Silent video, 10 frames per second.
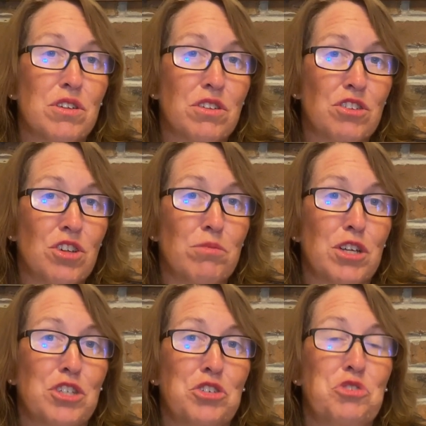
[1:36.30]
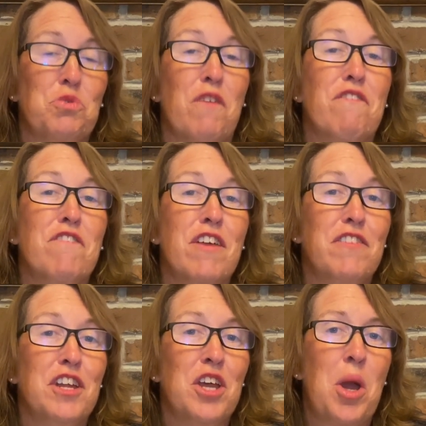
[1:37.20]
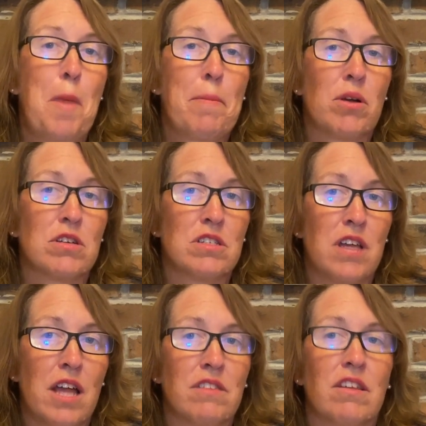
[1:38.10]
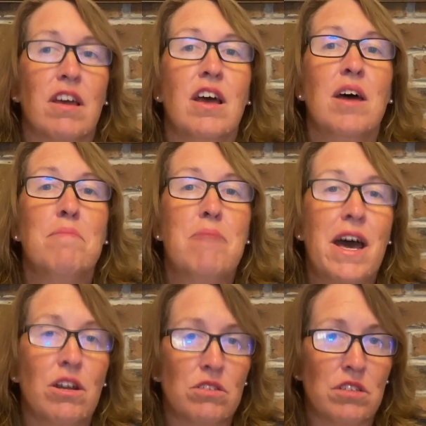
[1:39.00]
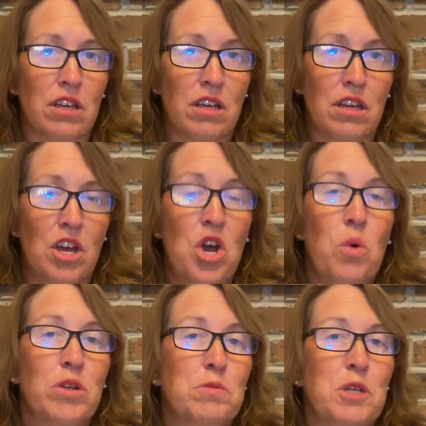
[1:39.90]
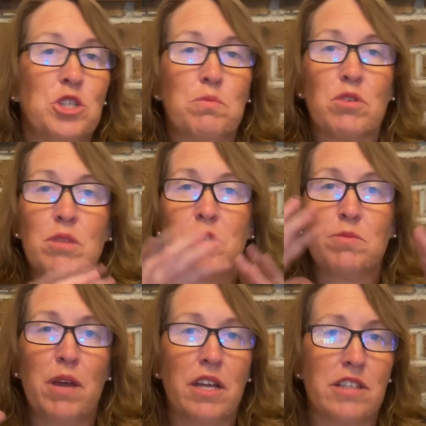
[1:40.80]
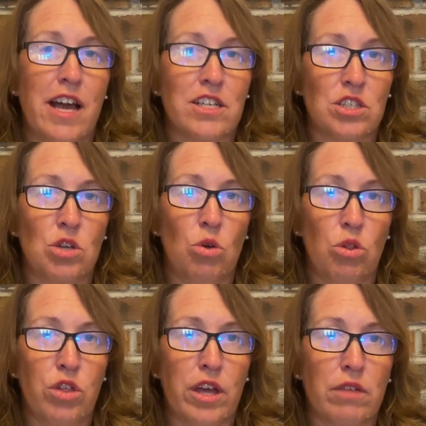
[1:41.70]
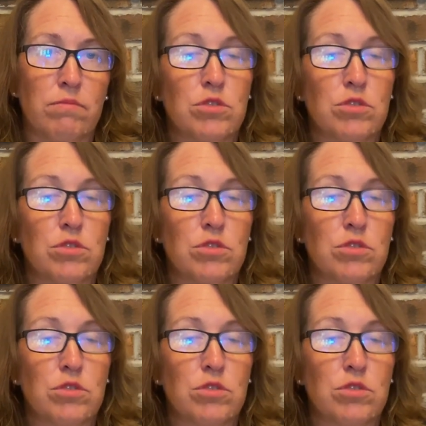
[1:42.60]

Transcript: subjects you to a 50% penalty, which means you're pretty much paying tax on the whole thing.